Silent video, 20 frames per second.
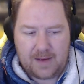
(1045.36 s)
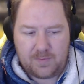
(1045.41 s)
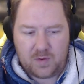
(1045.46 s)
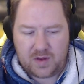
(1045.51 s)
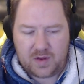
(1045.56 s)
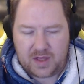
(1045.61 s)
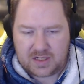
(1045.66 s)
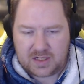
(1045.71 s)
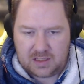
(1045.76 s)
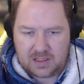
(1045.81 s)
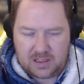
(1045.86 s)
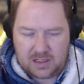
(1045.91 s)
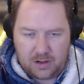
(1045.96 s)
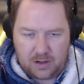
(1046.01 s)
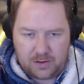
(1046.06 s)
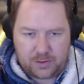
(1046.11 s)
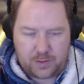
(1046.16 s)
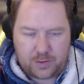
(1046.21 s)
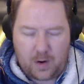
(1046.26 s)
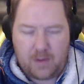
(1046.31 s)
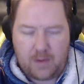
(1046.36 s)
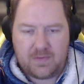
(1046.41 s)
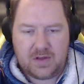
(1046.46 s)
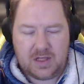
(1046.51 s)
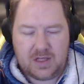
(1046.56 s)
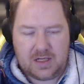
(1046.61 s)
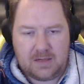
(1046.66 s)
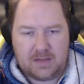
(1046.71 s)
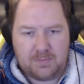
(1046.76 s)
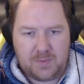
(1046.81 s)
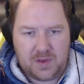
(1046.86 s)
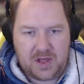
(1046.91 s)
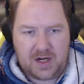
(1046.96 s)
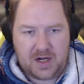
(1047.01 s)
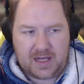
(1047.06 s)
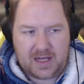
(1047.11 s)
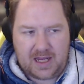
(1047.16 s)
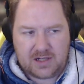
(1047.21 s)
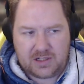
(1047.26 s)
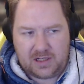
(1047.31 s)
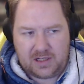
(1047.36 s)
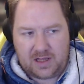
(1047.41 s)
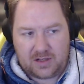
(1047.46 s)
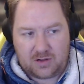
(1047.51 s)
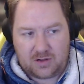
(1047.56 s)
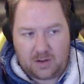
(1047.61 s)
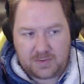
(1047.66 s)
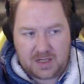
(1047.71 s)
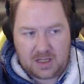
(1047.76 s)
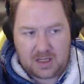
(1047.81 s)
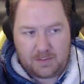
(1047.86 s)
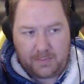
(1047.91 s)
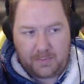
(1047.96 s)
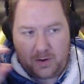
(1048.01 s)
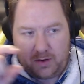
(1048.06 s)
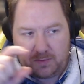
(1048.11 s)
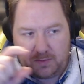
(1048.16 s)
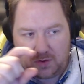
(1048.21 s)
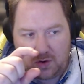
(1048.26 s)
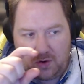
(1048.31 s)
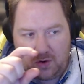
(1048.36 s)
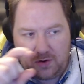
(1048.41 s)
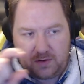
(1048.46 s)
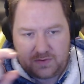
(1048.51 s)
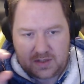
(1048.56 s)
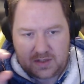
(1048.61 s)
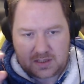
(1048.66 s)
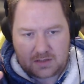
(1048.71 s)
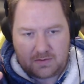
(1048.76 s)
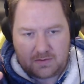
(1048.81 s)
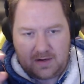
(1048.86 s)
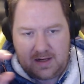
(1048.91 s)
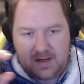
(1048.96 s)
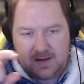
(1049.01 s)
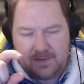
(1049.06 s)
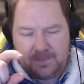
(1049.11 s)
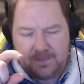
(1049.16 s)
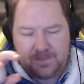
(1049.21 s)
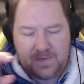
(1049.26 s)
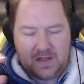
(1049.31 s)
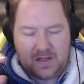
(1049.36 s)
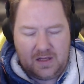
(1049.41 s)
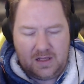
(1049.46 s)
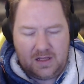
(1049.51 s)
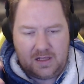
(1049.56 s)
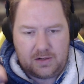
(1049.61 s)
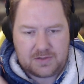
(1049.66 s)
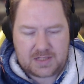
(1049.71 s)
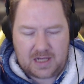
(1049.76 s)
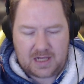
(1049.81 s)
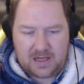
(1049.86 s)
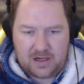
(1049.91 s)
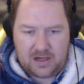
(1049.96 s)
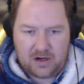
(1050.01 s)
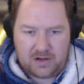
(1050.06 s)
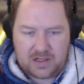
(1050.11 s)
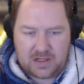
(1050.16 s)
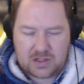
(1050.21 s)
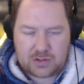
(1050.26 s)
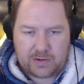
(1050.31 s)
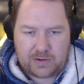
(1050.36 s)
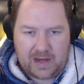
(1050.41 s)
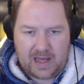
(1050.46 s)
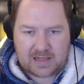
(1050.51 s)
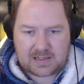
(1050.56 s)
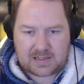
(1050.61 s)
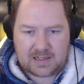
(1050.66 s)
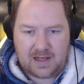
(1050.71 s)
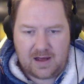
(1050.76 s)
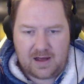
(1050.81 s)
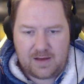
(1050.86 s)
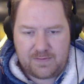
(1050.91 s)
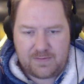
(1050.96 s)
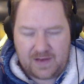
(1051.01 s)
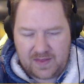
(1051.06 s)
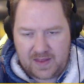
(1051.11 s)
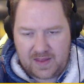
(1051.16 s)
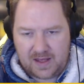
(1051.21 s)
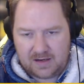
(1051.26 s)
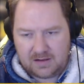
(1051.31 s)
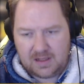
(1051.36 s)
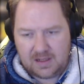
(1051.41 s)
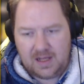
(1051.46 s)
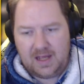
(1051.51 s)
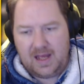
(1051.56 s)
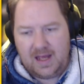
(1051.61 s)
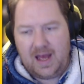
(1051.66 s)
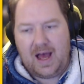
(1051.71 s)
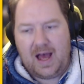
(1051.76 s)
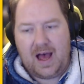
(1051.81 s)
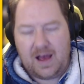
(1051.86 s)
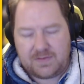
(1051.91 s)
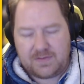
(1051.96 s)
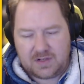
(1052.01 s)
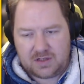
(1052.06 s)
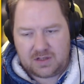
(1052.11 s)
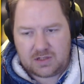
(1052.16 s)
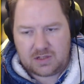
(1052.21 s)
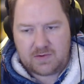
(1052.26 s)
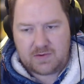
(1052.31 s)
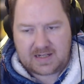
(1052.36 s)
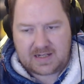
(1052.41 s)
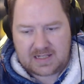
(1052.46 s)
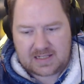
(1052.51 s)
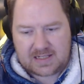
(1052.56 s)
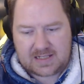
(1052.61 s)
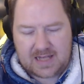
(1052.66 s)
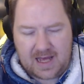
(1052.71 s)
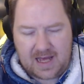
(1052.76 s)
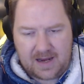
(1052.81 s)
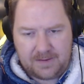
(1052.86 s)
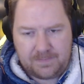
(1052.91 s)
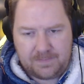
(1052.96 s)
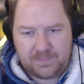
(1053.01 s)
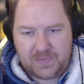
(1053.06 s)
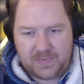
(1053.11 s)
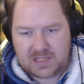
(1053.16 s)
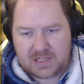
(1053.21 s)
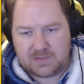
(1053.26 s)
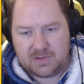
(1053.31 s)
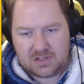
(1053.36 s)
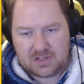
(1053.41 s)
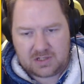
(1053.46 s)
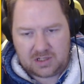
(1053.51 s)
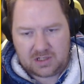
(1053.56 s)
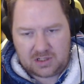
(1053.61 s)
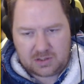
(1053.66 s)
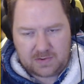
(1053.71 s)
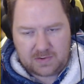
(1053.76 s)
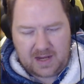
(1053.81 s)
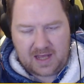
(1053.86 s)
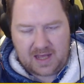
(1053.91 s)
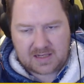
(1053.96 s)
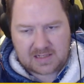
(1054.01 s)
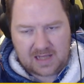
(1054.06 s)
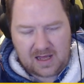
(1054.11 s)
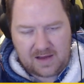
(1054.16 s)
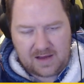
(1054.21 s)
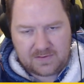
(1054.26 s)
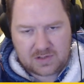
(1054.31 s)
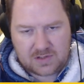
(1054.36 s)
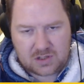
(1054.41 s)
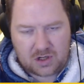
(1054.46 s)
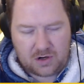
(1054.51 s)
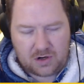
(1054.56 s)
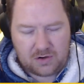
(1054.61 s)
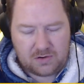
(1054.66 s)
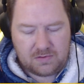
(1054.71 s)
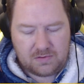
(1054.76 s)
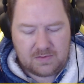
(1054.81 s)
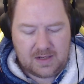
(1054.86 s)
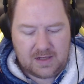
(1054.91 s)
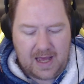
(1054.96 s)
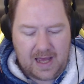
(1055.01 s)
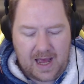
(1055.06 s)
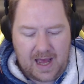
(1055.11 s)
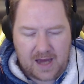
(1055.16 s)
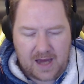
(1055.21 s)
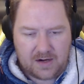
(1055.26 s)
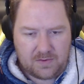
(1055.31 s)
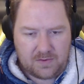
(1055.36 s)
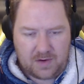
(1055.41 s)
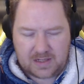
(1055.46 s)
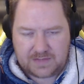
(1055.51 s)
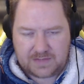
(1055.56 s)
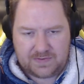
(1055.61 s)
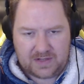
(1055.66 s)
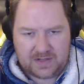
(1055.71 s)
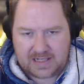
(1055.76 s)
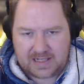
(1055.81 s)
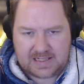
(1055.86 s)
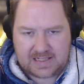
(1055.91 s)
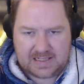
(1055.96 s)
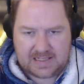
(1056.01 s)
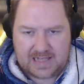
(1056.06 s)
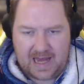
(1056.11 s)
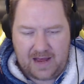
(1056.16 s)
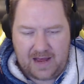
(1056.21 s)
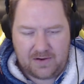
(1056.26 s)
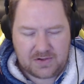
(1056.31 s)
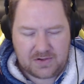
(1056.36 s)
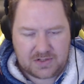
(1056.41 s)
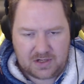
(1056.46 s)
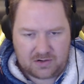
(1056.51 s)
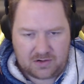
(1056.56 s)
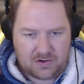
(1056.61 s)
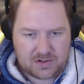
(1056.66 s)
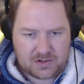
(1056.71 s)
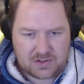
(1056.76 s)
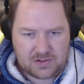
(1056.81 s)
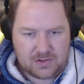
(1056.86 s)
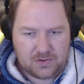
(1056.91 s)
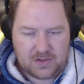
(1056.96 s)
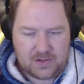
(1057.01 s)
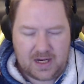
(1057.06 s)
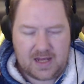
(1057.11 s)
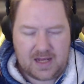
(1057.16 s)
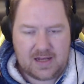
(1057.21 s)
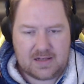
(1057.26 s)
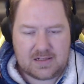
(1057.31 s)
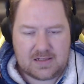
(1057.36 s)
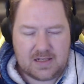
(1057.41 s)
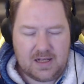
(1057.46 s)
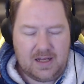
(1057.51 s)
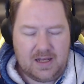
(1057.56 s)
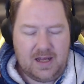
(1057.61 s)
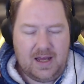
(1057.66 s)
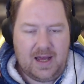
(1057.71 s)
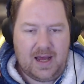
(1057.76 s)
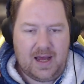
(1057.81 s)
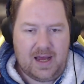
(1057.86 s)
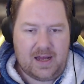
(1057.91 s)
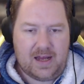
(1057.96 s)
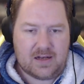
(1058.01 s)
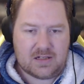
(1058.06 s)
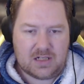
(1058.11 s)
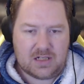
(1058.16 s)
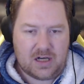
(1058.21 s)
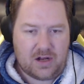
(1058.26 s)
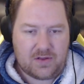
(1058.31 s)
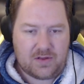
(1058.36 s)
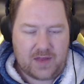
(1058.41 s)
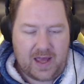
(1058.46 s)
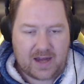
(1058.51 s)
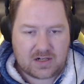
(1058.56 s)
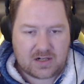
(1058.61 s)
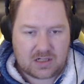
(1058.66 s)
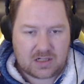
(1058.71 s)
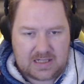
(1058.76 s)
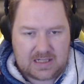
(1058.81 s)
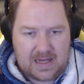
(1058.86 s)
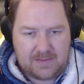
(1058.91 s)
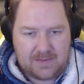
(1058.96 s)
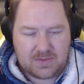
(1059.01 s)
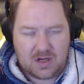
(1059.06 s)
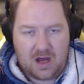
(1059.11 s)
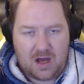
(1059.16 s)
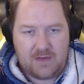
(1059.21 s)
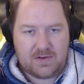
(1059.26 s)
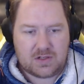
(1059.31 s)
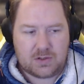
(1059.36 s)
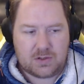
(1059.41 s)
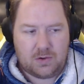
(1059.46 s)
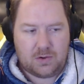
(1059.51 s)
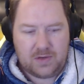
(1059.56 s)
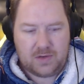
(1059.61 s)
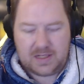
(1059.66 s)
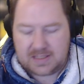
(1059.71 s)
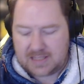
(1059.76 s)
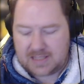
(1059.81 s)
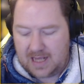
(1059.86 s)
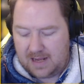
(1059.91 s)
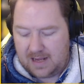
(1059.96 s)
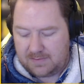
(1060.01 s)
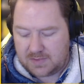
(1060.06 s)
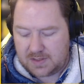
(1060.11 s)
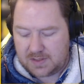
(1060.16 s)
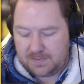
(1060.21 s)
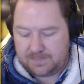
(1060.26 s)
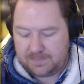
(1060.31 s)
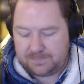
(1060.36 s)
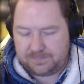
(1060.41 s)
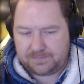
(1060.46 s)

where they, throw everything, but then occasionally they throw up down the bottom corner of the screen. It'll say, in Treehouse Live, and then after the direct is done, they switch to the Treehouse Live show, and it runs for like 6 hours across 2 days, and, they actually deep dive into all these games.